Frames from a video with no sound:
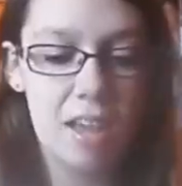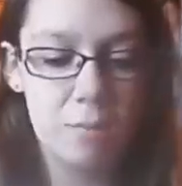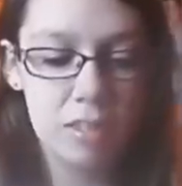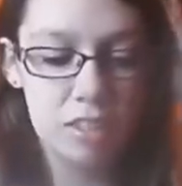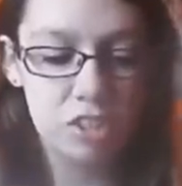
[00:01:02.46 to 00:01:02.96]
I'm
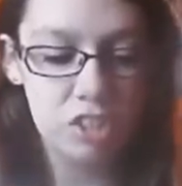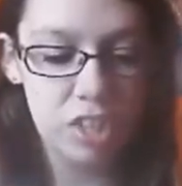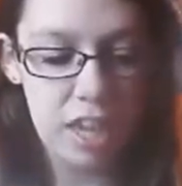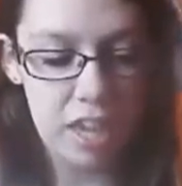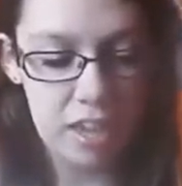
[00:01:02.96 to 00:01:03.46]
in the
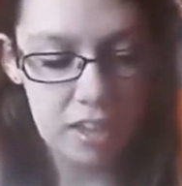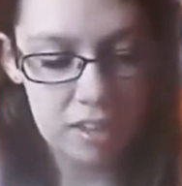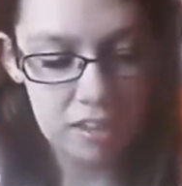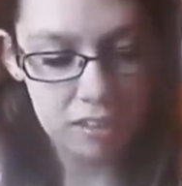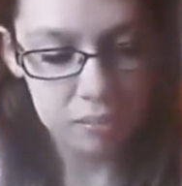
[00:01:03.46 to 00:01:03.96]

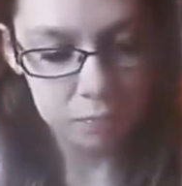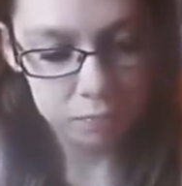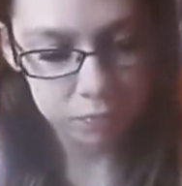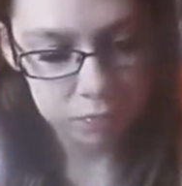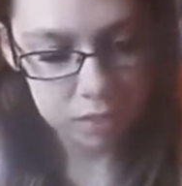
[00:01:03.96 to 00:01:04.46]
shade
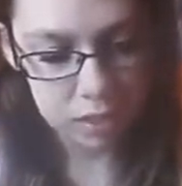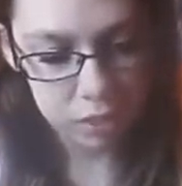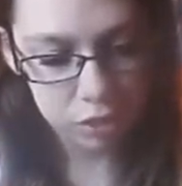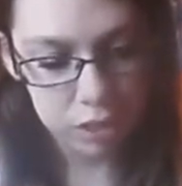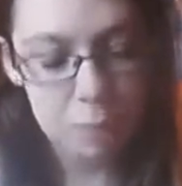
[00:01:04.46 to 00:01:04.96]

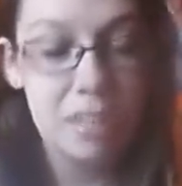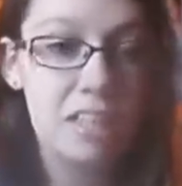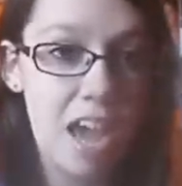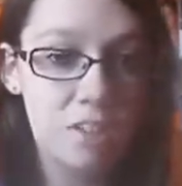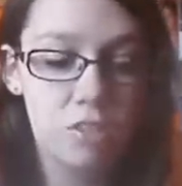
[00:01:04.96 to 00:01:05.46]
Creamy
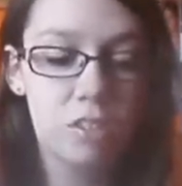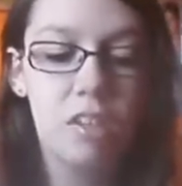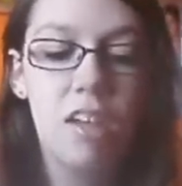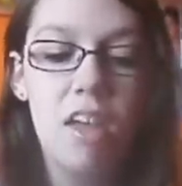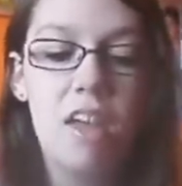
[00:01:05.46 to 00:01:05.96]
Natural.
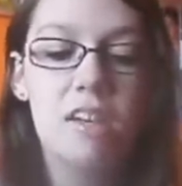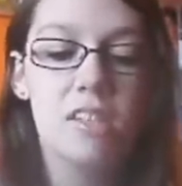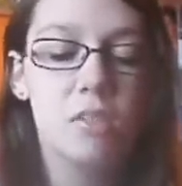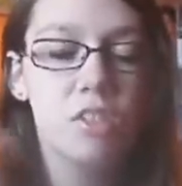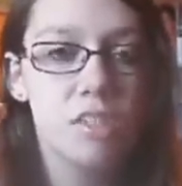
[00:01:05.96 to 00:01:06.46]

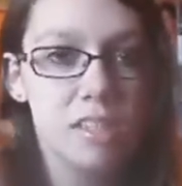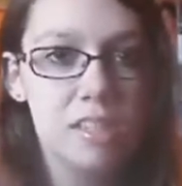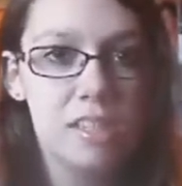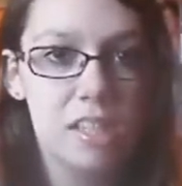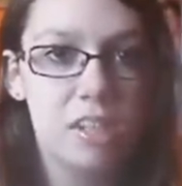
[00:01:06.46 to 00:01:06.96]
So it's just a
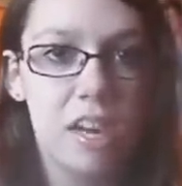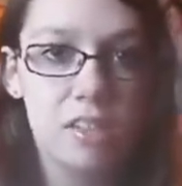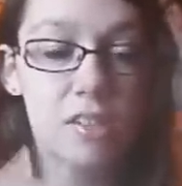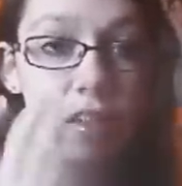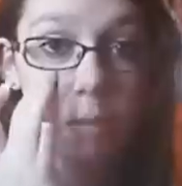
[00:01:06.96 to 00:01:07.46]
concealer. I
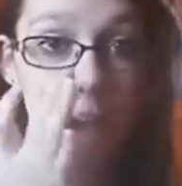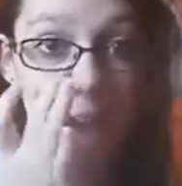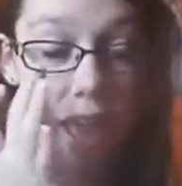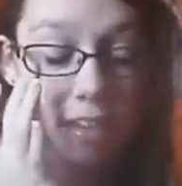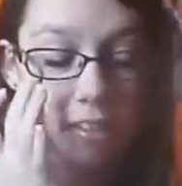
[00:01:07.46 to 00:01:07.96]
use it under my
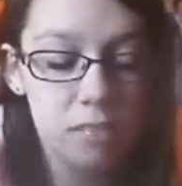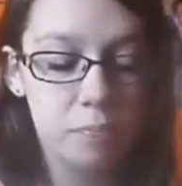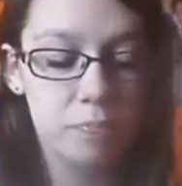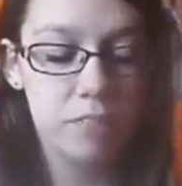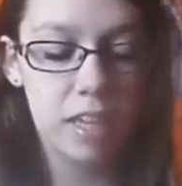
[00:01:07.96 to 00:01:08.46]
eyes.
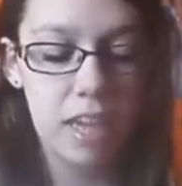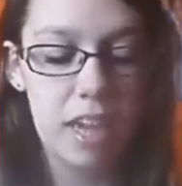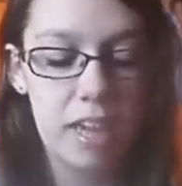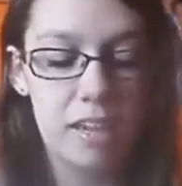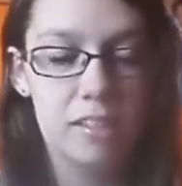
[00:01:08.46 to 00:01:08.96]

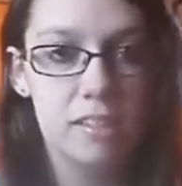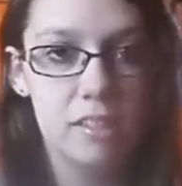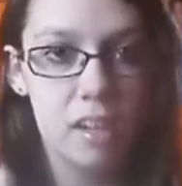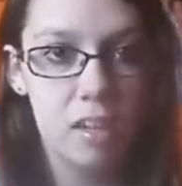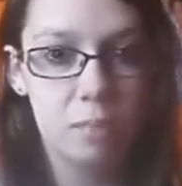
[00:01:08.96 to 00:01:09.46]
And,
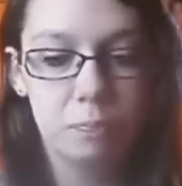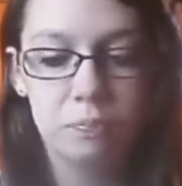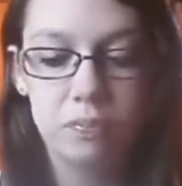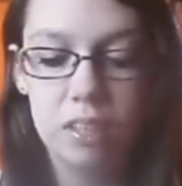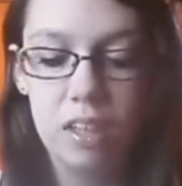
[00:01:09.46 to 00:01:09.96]

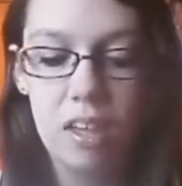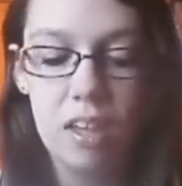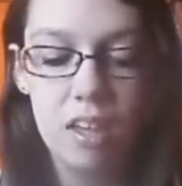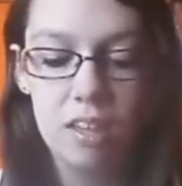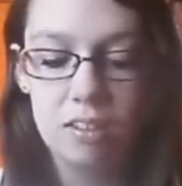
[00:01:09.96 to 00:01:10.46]

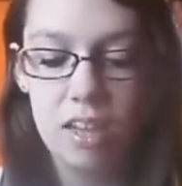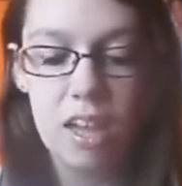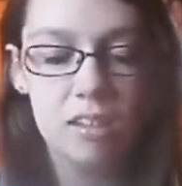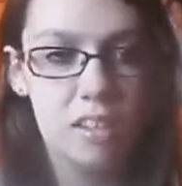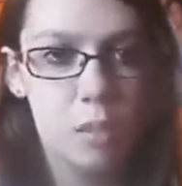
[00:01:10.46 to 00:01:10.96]

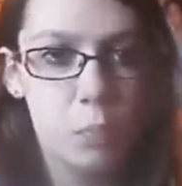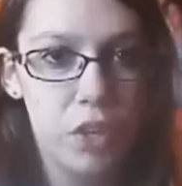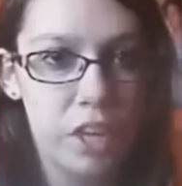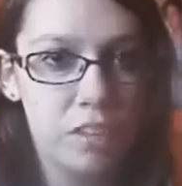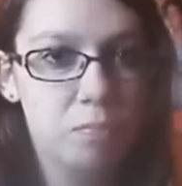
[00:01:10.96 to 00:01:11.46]
it's
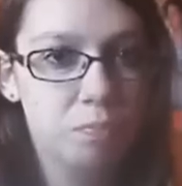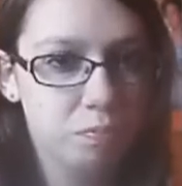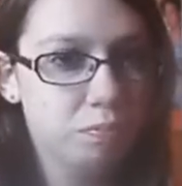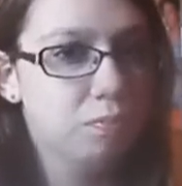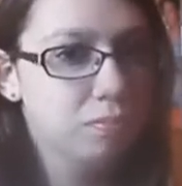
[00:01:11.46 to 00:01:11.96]
pretty good.
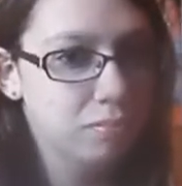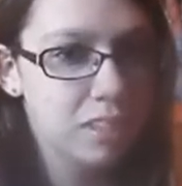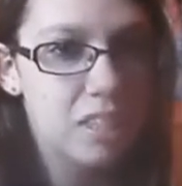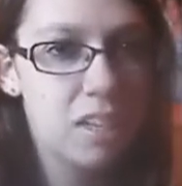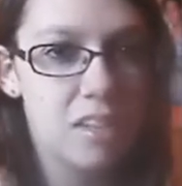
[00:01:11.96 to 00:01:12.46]

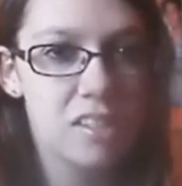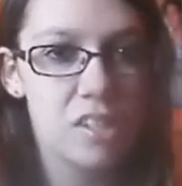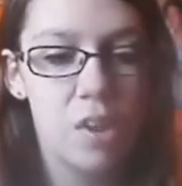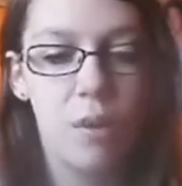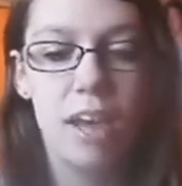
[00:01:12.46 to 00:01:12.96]

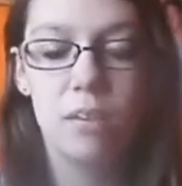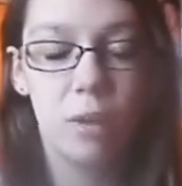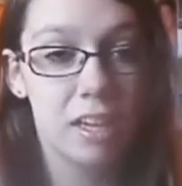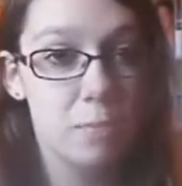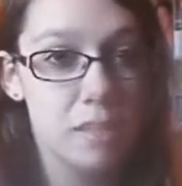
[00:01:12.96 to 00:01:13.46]
So I
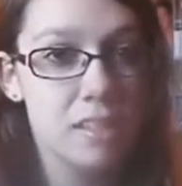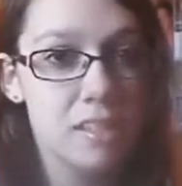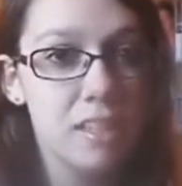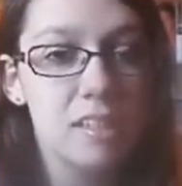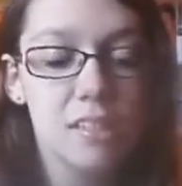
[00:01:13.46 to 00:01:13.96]
recommend
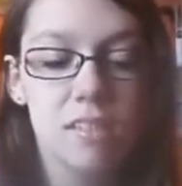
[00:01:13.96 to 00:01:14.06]
it.